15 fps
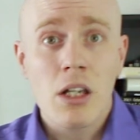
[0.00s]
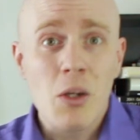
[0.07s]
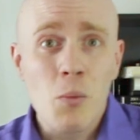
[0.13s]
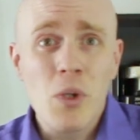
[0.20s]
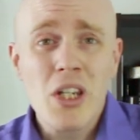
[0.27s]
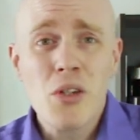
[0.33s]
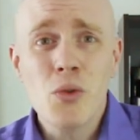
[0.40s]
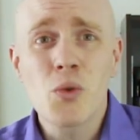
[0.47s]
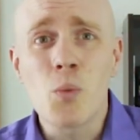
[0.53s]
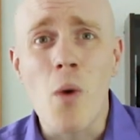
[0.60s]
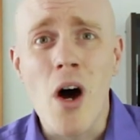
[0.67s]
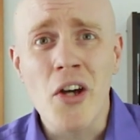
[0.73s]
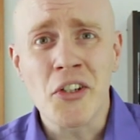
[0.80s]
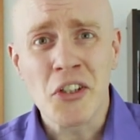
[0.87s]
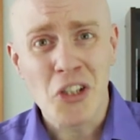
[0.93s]
Can we use
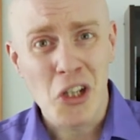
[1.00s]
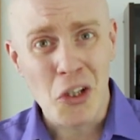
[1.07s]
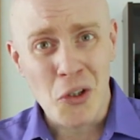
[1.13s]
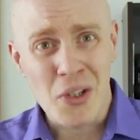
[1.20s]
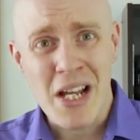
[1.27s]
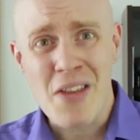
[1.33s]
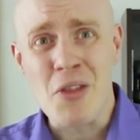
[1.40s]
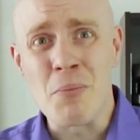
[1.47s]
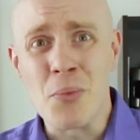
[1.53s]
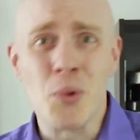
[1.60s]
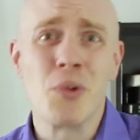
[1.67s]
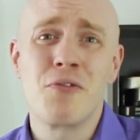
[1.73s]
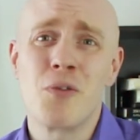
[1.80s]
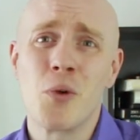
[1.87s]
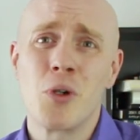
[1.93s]
water to learn how the
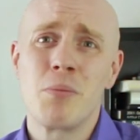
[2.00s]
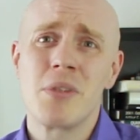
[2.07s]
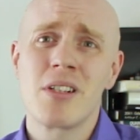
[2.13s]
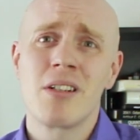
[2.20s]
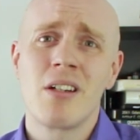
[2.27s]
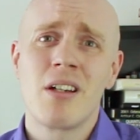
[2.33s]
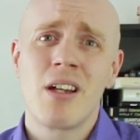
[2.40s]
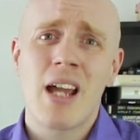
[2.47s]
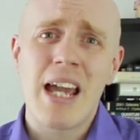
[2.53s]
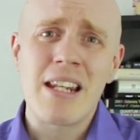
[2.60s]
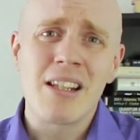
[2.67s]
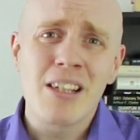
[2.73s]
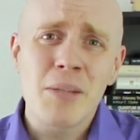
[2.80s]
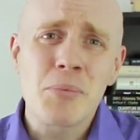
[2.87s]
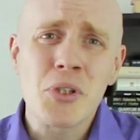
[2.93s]
moon formed?
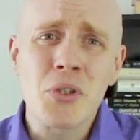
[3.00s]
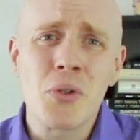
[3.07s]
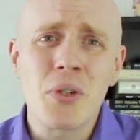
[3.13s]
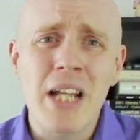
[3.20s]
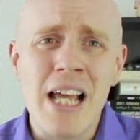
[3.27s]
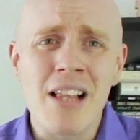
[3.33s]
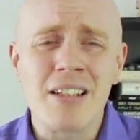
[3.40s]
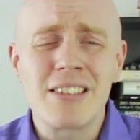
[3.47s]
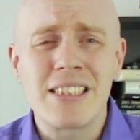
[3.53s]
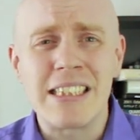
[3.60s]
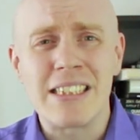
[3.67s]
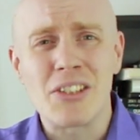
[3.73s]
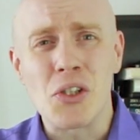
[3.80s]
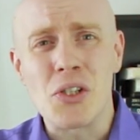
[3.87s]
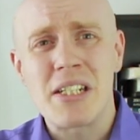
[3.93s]
And elliptical
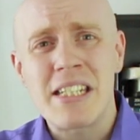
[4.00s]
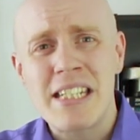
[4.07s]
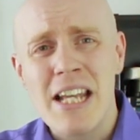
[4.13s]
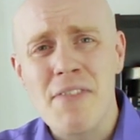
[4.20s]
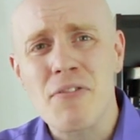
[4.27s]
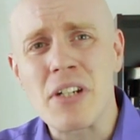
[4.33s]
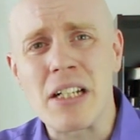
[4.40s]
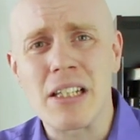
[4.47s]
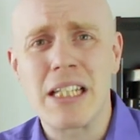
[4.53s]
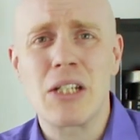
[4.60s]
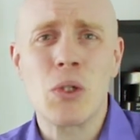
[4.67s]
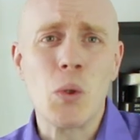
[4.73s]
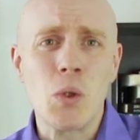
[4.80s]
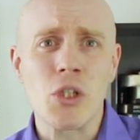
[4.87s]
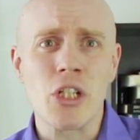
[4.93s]
galaxies are definitely
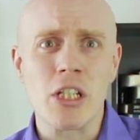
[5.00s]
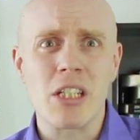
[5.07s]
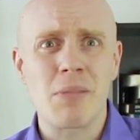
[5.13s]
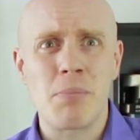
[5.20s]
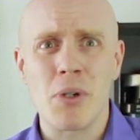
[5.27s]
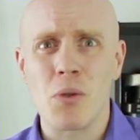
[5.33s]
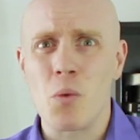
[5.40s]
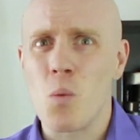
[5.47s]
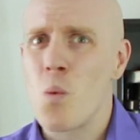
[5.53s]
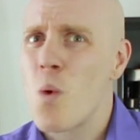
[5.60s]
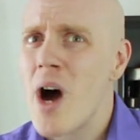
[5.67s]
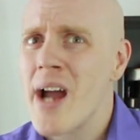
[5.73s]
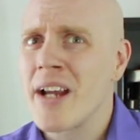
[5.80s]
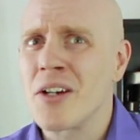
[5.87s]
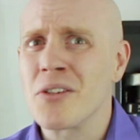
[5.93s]
gorgeous, but
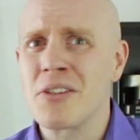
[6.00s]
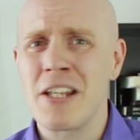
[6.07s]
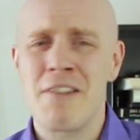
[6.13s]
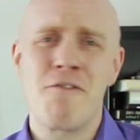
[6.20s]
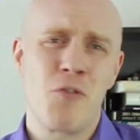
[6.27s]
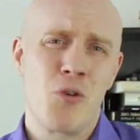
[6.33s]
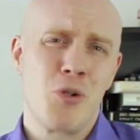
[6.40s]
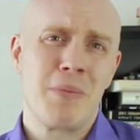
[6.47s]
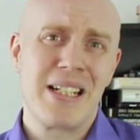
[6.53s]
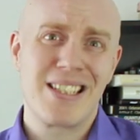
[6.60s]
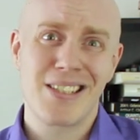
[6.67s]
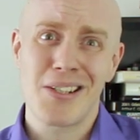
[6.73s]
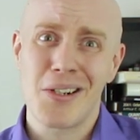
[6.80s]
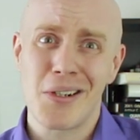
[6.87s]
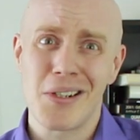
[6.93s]
why aren't they forming
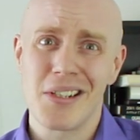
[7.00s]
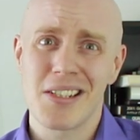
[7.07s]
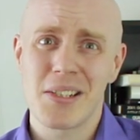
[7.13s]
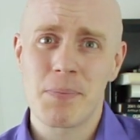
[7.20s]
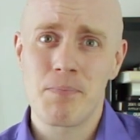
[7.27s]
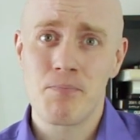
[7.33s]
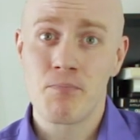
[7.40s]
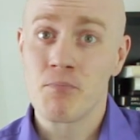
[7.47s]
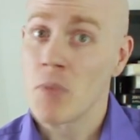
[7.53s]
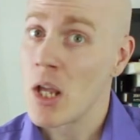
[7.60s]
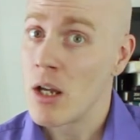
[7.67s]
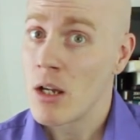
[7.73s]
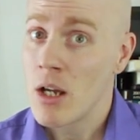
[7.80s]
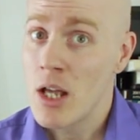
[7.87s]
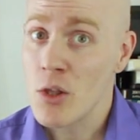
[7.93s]
stars?
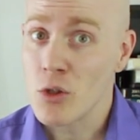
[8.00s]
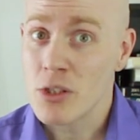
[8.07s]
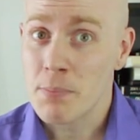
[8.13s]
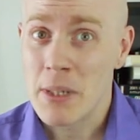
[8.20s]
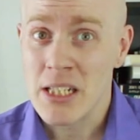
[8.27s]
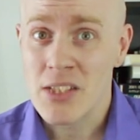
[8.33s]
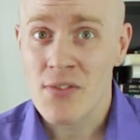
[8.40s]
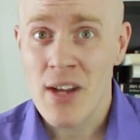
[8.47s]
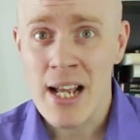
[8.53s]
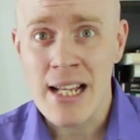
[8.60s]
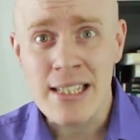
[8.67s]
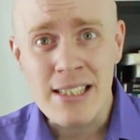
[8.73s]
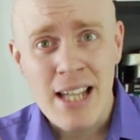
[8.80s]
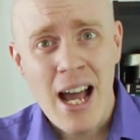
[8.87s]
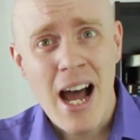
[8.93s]
Hello space
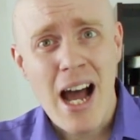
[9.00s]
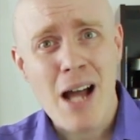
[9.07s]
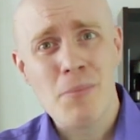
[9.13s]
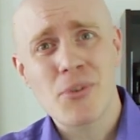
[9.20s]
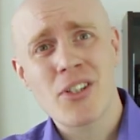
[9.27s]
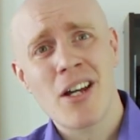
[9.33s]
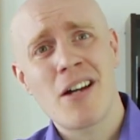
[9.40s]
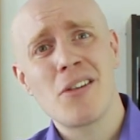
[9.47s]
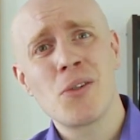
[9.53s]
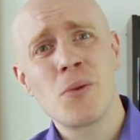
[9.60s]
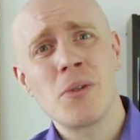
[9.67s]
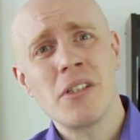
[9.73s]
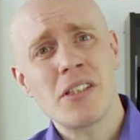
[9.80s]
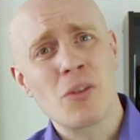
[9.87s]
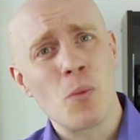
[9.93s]
fans, I'm Scott
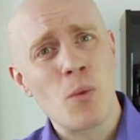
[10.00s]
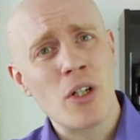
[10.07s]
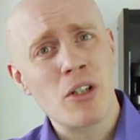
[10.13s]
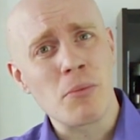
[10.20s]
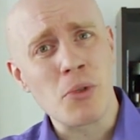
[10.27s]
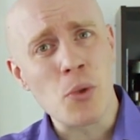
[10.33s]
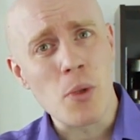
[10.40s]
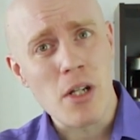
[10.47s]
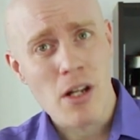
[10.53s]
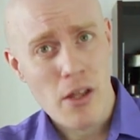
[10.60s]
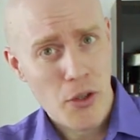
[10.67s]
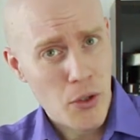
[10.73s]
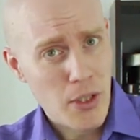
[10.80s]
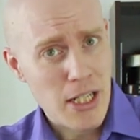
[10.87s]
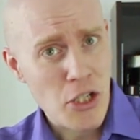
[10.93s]
Lewis and welcome to
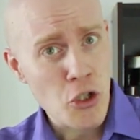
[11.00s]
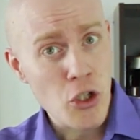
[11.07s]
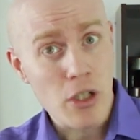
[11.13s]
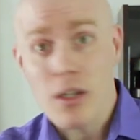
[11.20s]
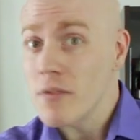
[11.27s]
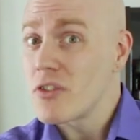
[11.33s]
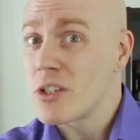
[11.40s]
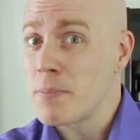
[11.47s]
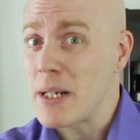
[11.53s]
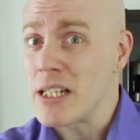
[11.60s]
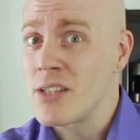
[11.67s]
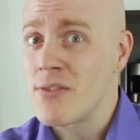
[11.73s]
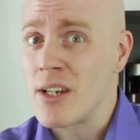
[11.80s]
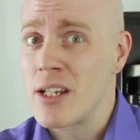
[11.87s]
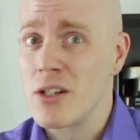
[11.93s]
another edition of
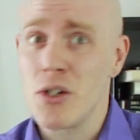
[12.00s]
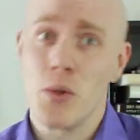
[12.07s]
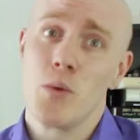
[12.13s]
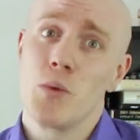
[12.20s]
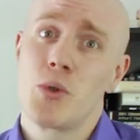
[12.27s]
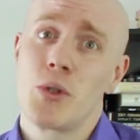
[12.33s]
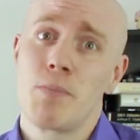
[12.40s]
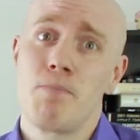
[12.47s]
Space Fan News.